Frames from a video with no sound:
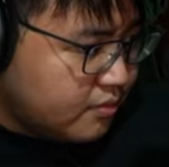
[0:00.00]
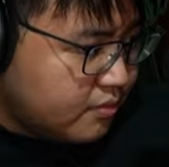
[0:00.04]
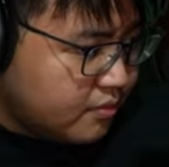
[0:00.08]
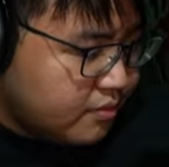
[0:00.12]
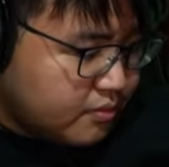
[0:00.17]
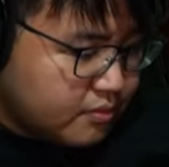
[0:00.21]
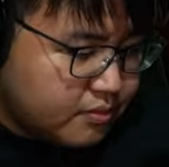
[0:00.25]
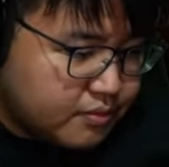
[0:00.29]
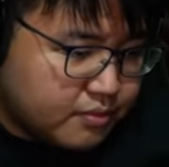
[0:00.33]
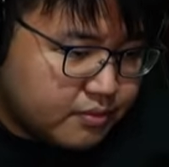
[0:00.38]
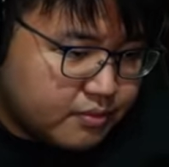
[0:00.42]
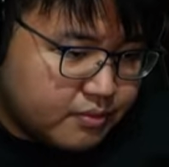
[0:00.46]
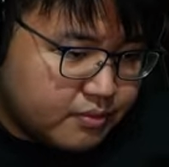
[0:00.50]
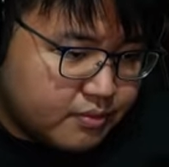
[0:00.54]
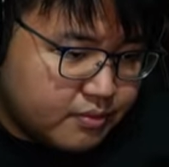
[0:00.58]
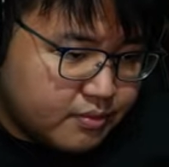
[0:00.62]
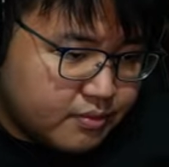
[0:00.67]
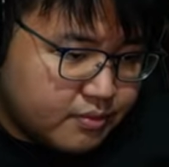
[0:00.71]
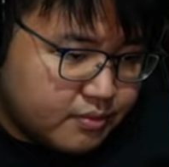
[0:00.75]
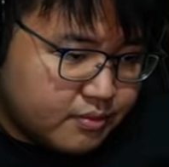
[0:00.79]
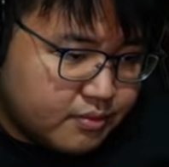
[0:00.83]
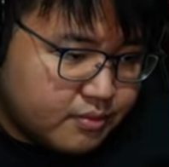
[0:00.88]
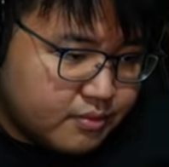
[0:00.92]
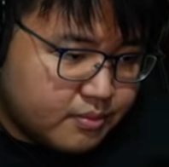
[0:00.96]

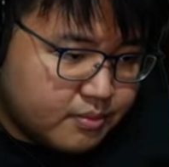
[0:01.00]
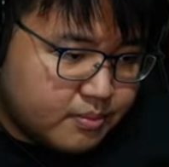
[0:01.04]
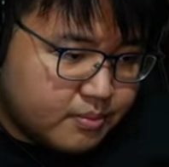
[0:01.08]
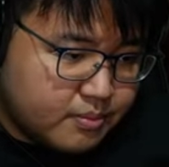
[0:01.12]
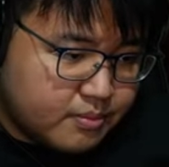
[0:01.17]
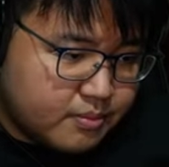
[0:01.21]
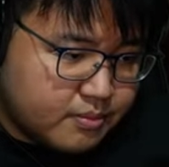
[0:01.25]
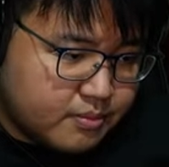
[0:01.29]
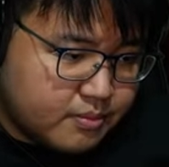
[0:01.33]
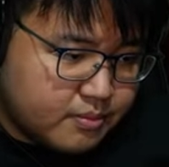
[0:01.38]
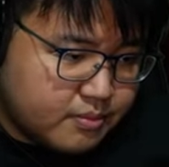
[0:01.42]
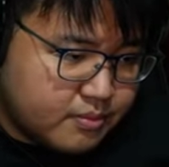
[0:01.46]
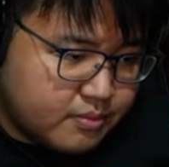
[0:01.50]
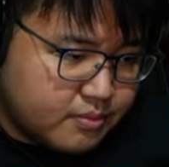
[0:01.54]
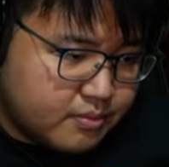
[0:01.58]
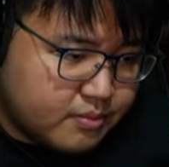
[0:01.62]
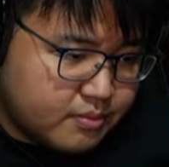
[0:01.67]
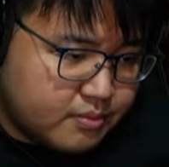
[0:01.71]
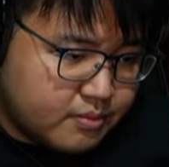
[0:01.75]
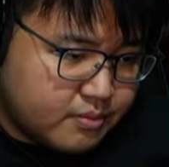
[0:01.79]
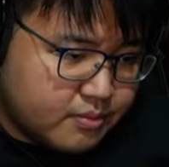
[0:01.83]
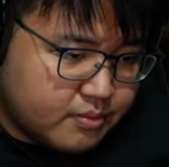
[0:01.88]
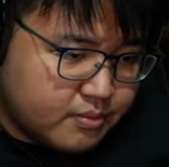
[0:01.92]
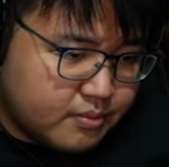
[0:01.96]

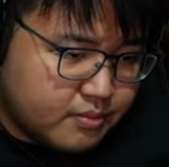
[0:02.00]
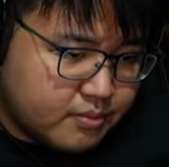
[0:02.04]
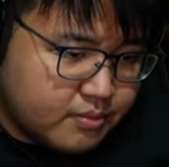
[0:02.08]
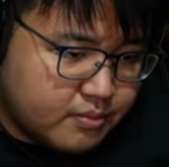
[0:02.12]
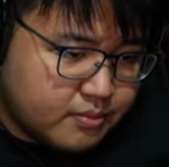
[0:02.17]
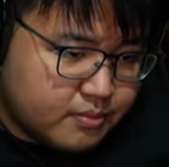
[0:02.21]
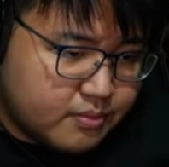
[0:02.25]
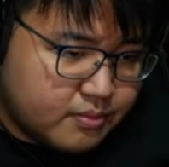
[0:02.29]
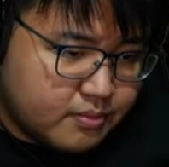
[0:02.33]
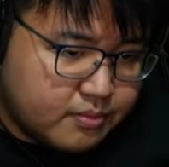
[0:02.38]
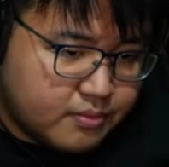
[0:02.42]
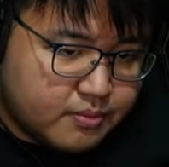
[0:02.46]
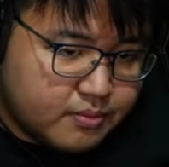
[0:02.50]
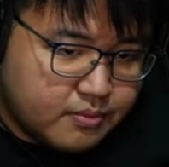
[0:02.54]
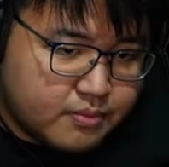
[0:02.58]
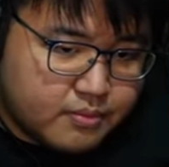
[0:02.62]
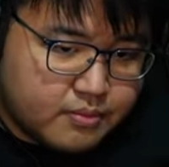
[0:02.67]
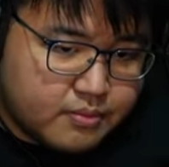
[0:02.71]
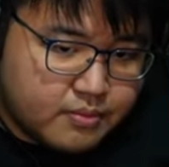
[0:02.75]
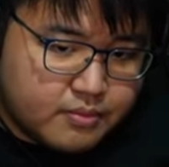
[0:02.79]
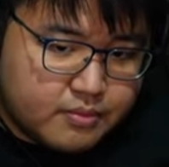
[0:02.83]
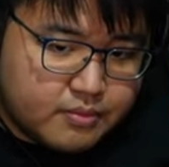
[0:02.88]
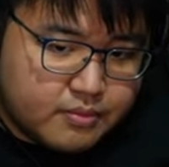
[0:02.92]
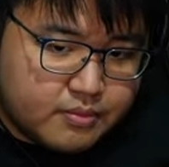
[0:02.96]

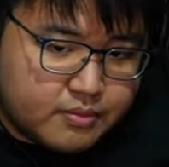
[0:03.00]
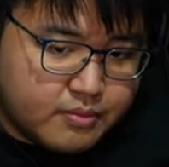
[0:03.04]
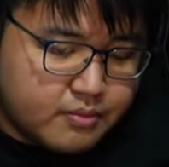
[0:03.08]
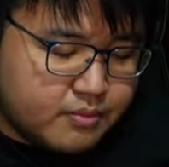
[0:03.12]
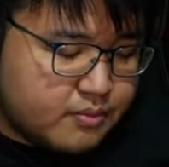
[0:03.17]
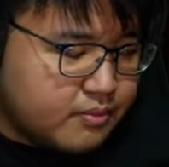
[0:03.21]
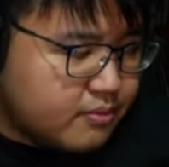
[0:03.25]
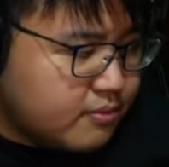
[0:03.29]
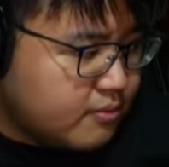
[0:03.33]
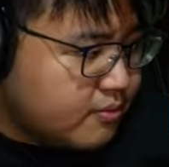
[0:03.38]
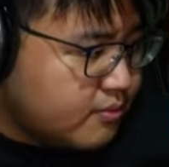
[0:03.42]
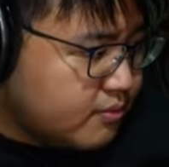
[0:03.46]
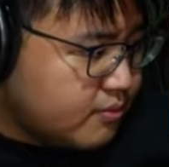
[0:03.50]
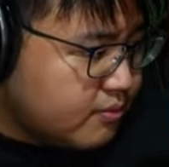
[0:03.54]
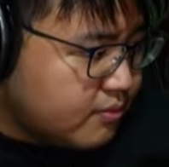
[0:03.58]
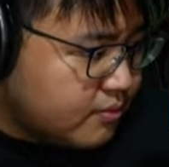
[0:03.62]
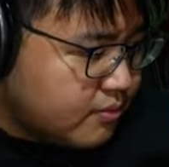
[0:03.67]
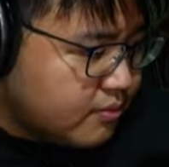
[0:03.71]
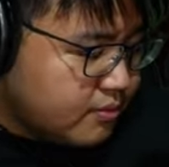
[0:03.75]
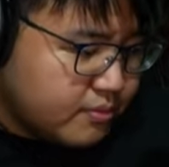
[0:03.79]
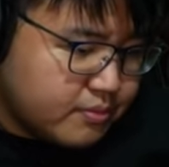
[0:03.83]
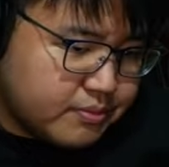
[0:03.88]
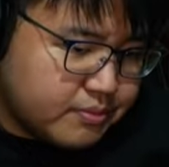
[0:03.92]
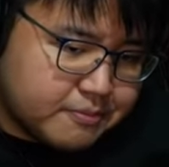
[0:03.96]

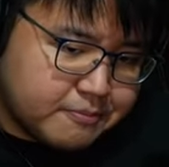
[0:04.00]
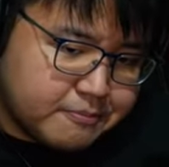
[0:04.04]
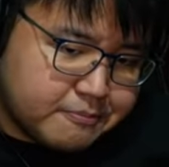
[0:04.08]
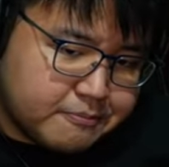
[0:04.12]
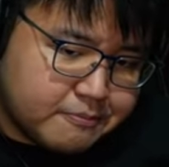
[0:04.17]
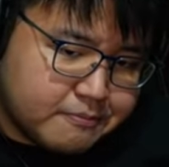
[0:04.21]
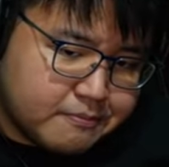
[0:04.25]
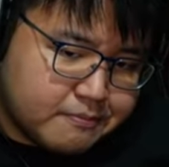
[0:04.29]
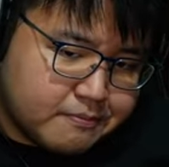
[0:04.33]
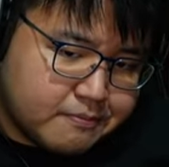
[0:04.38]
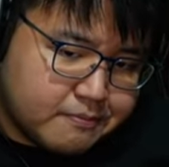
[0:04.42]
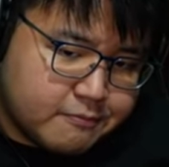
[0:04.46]
No one is speaking in this clip.